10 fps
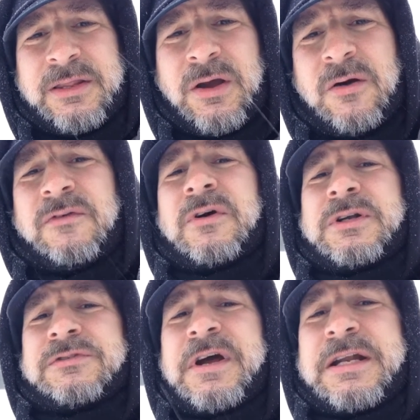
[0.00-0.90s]
the overall
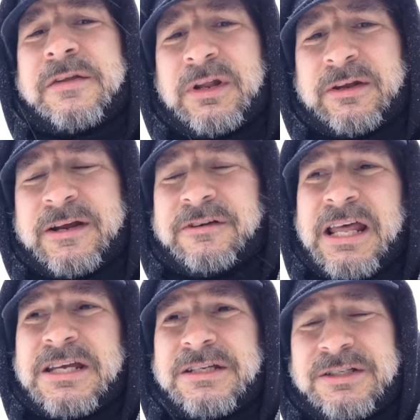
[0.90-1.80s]
trend of the
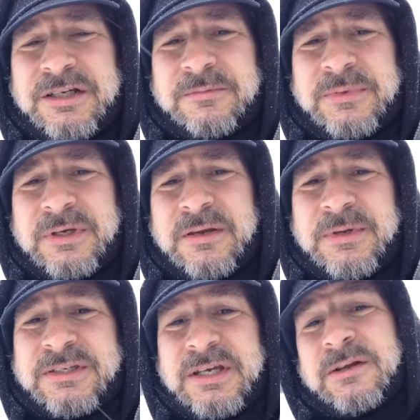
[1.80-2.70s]
relationship, it can
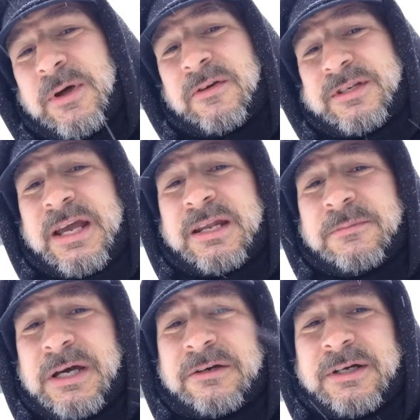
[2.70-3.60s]
be seen whether it's getting
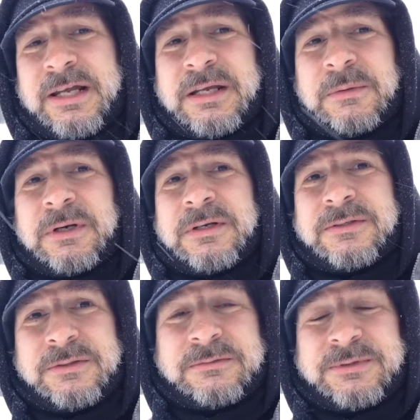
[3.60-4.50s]
better or getting
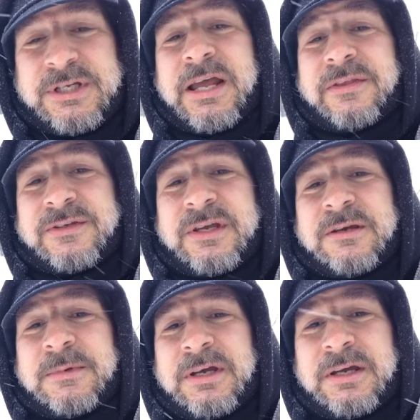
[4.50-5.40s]
worse or staying the
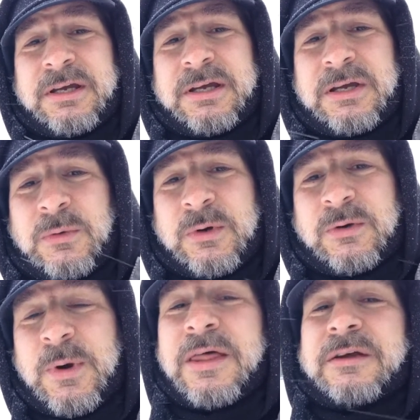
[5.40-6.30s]
same,
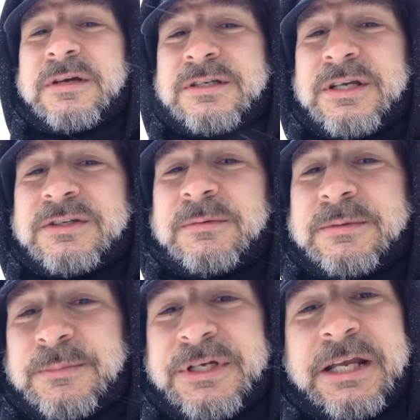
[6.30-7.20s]
where weather is just a
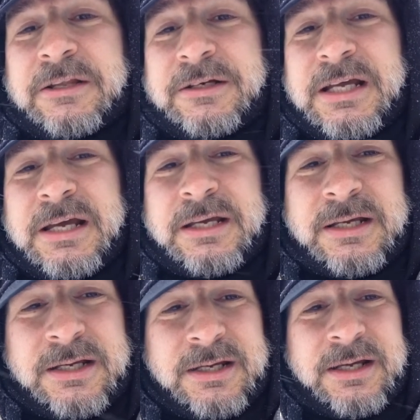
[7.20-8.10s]
particular day.
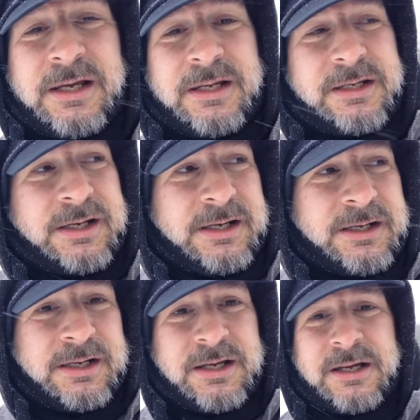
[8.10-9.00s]
And
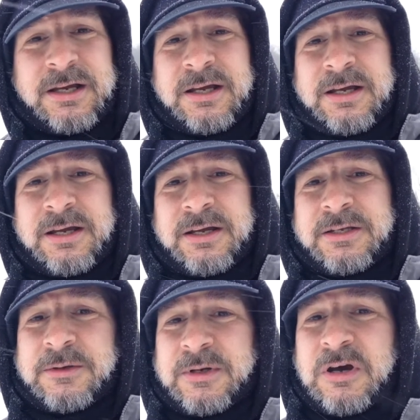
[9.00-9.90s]

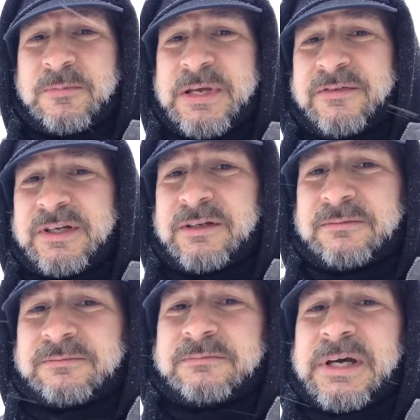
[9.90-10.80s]
you would hope even in
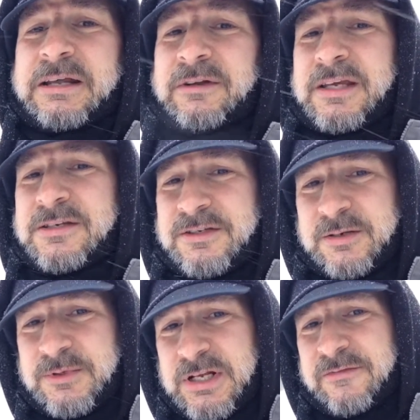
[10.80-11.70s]
bad
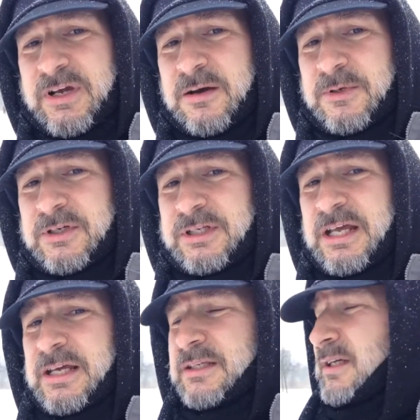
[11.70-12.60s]
relationships you'd have a couple good
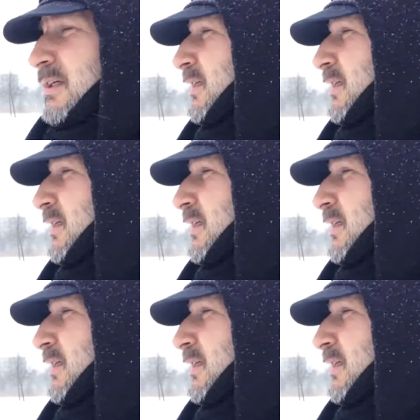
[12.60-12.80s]
days.